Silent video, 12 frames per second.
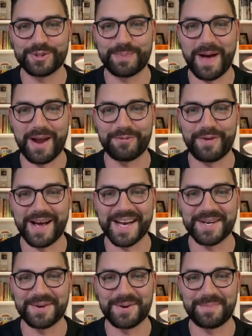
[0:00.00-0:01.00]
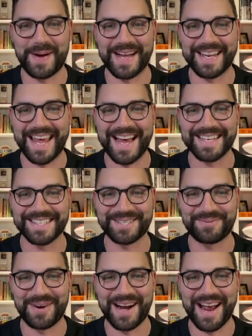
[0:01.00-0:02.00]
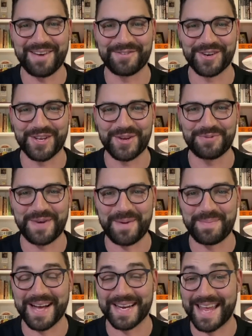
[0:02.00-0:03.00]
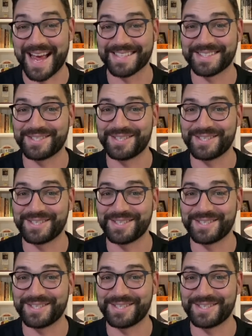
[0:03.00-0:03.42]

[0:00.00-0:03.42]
Spotify, Google Podcasts, wherever you find podcasts.